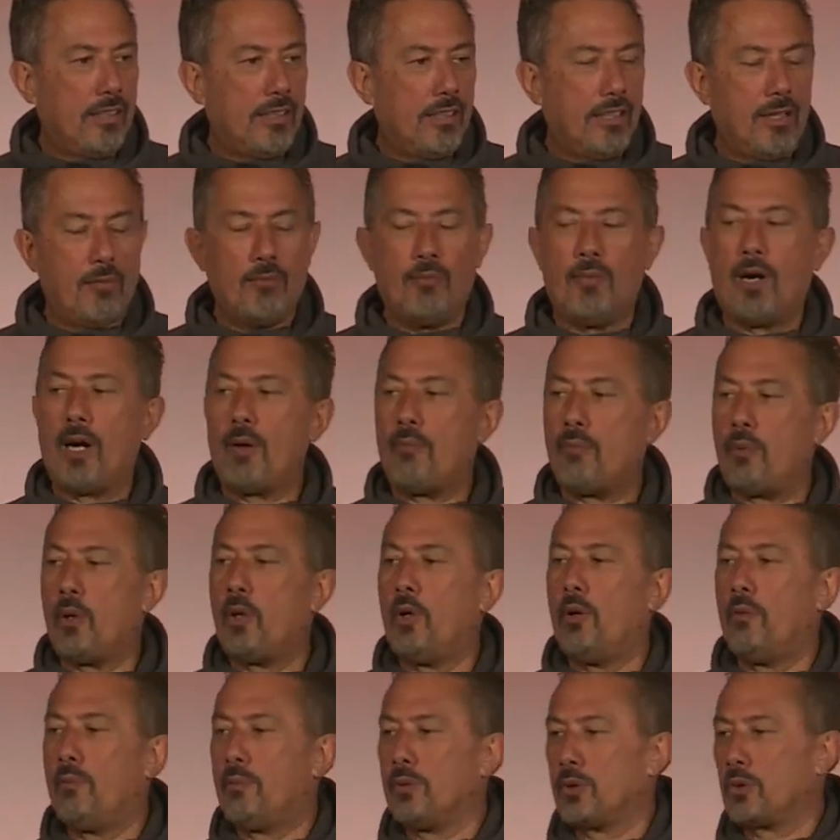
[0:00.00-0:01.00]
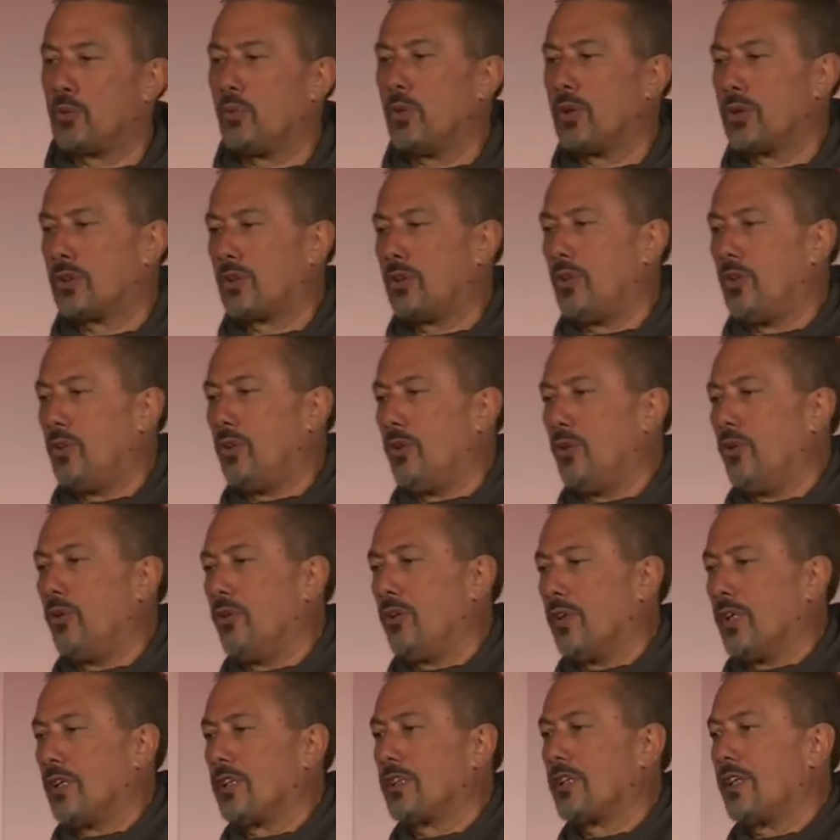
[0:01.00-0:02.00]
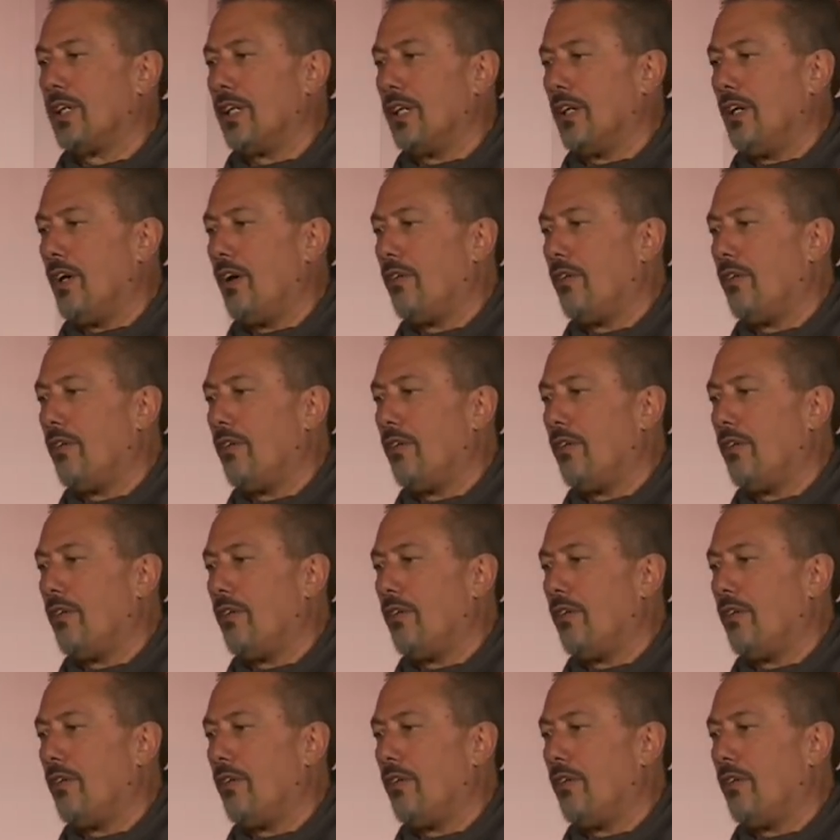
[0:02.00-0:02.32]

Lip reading: And my purpose was to do this thing,